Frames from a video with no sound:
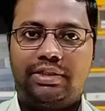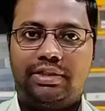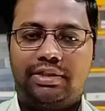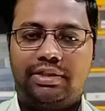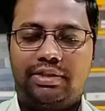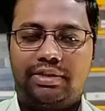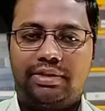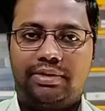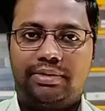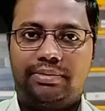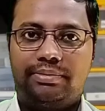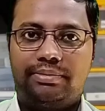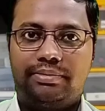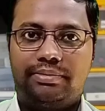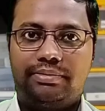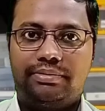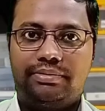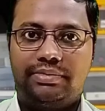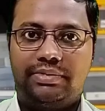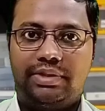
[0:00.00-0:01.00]
uh,
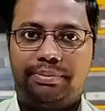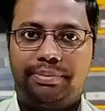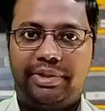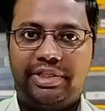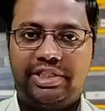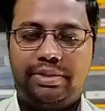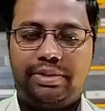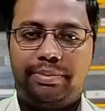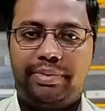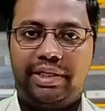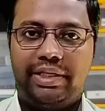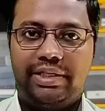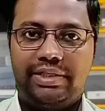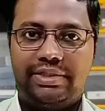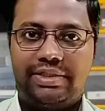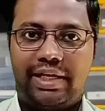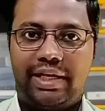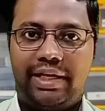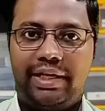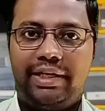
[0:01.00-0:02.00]
the PCB
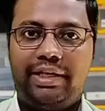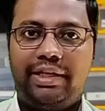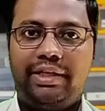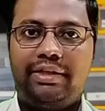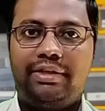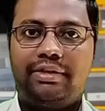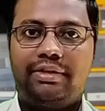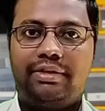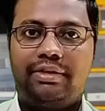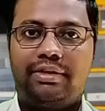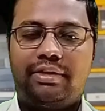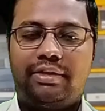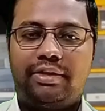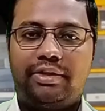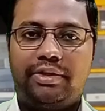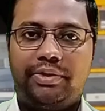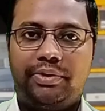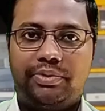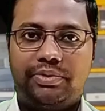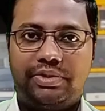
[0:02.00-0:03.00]
designing
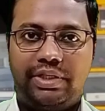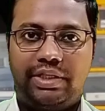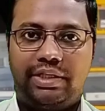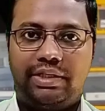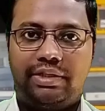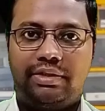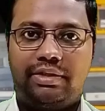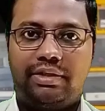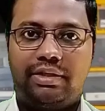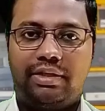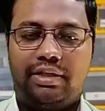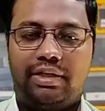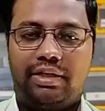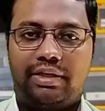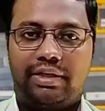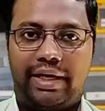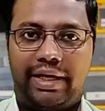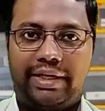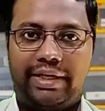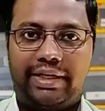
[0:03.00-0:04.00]
using a
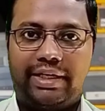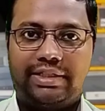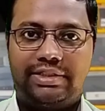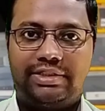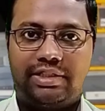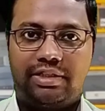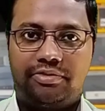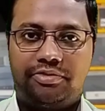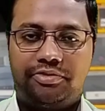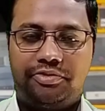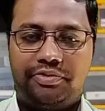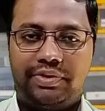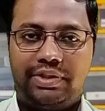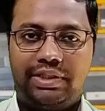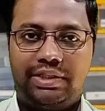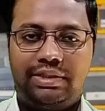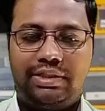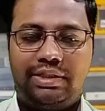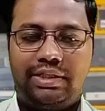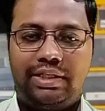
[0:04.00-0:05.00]
uh, KiCad
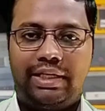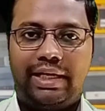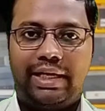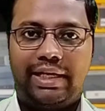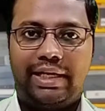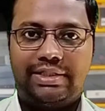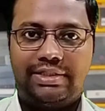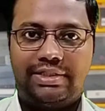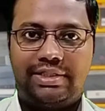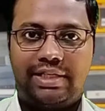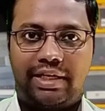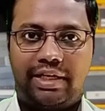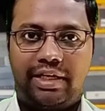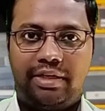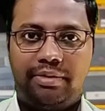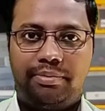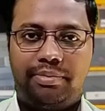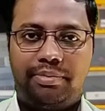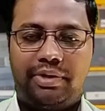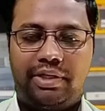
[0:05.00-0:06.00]
software and
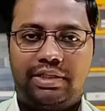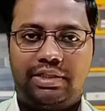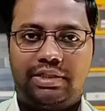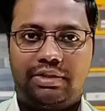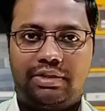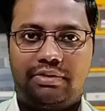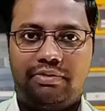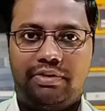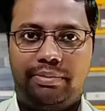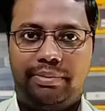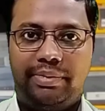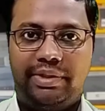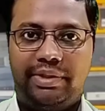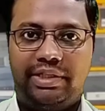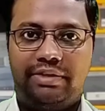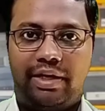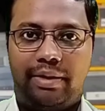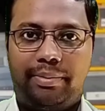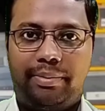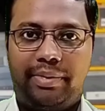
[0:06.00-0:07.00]
second part will be the
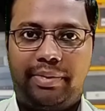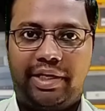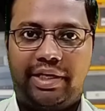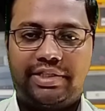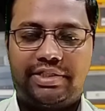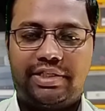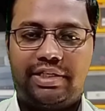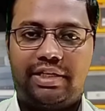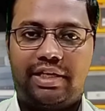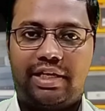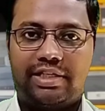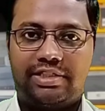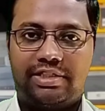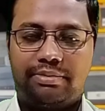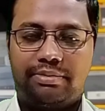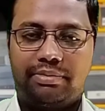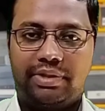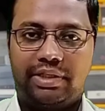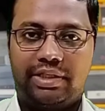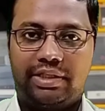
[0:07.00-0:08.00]
fabrication and
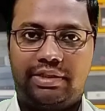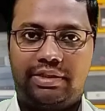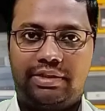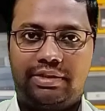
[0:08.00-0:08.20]
assembly.